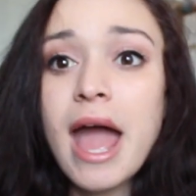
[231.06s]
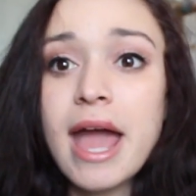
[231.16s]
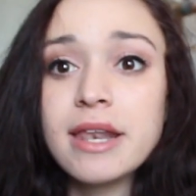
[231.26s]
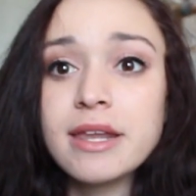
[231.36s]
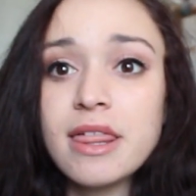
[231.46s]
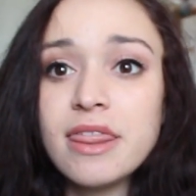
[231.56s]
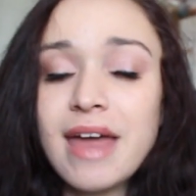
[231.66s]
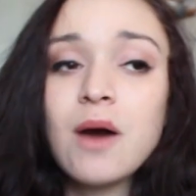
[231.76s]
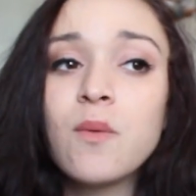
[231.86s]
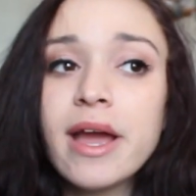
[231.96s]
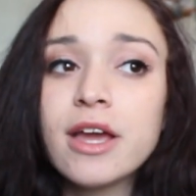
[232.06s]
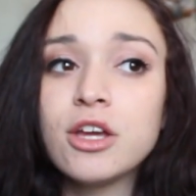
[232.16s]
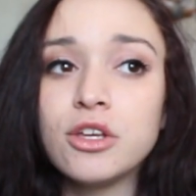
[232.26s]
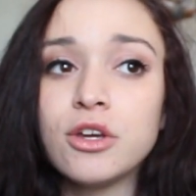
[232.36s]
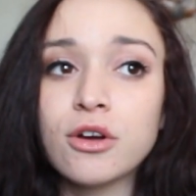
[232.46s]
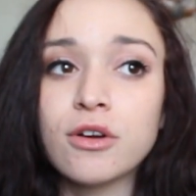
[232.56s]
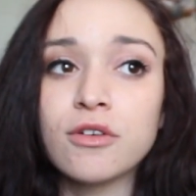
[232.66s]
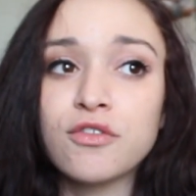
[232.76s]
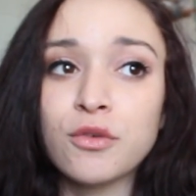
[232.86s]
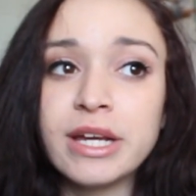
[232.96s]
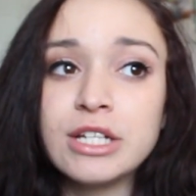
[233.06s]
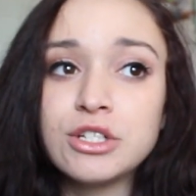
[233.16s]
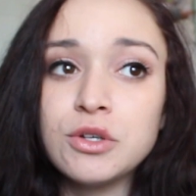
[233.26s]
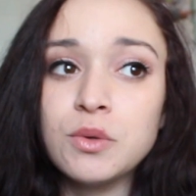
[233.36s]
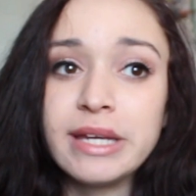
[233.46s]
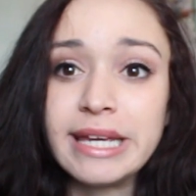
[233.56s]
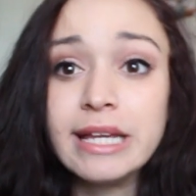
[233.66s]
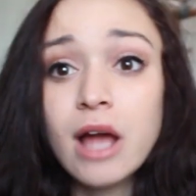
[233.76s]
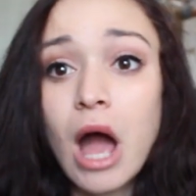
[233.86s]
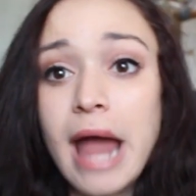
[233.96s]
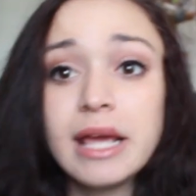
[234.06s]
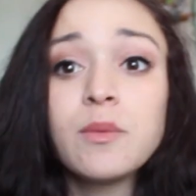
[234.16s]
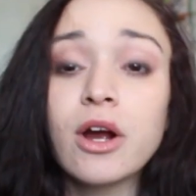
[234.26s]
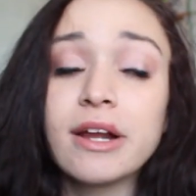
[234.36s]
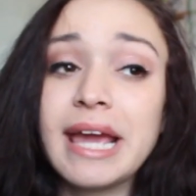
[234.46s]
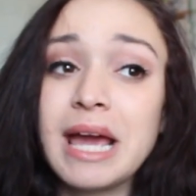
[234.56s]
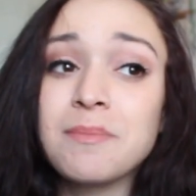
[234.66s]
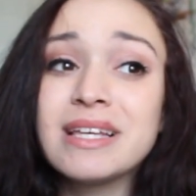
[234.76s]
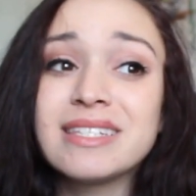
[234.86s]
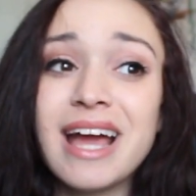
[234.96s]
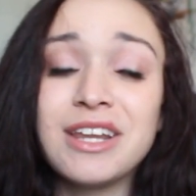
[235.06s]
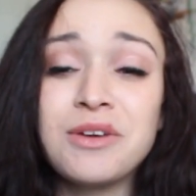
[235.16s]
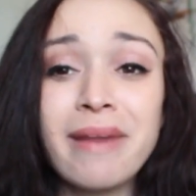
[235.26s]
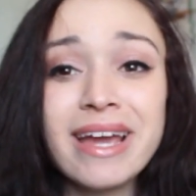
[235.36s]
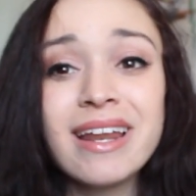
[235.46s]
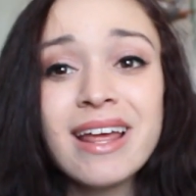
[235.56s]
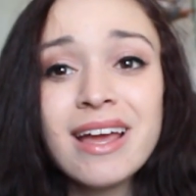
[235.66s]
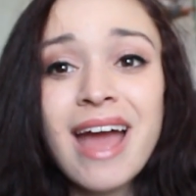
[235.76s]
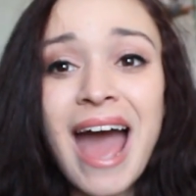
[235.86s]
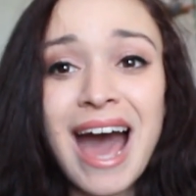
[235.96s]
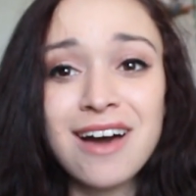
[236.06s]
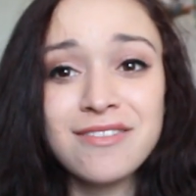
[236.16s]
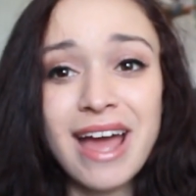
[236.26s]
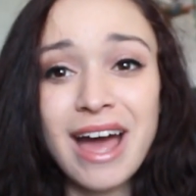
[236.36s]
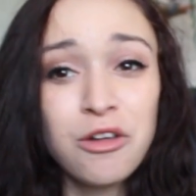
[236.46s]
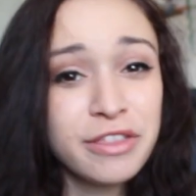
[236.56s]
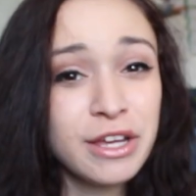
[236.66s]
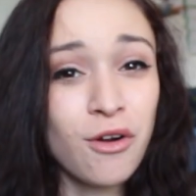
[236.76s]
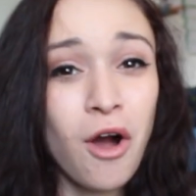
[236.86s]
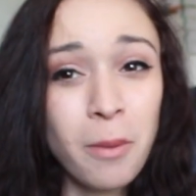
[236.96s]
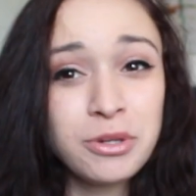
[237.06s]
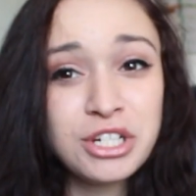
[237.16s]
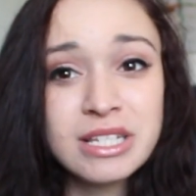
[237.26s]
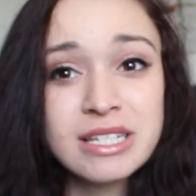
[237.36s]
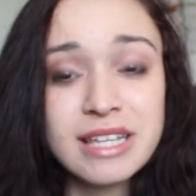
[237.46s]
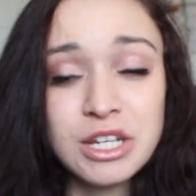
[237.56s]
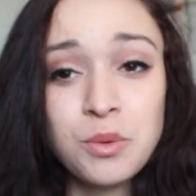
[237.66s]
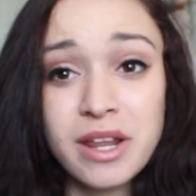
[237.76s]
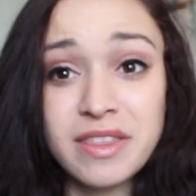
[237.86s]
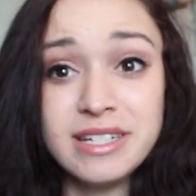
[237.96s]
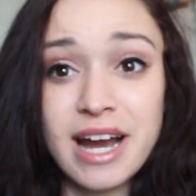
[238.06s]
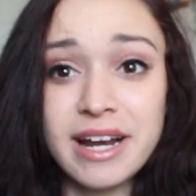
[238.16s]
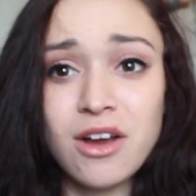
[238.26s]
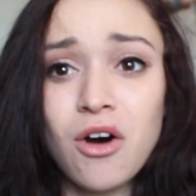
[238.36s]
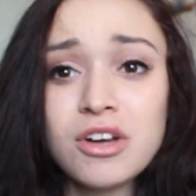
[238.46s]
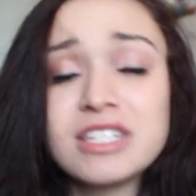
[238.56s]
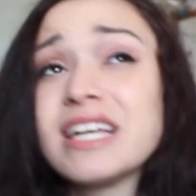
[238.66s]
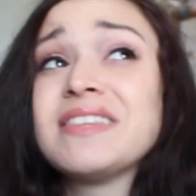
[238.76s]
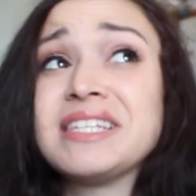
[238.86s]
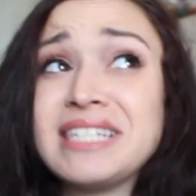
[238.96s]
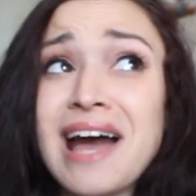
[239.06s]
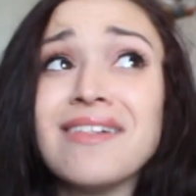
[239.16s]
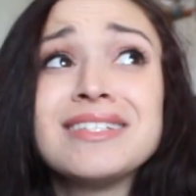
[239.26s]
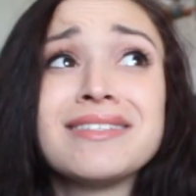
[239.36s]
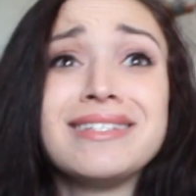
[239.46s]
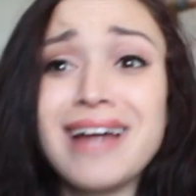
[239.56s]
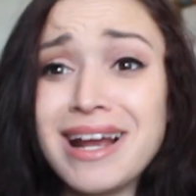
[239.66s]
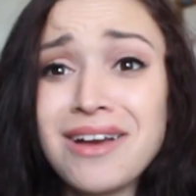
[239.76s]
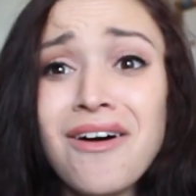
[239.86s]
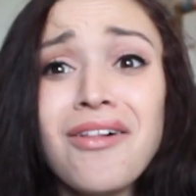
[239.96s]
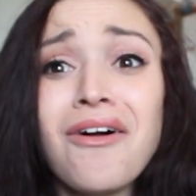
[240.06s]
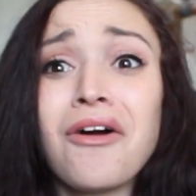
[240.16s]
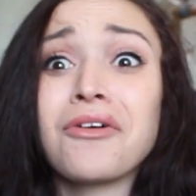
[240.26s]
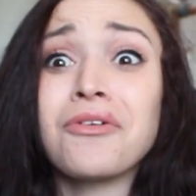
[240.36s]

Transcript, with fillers: And that way you're free to eat anywhere on campus and you might have healthier options than you would at the dining hall because like the salads at the dining hall are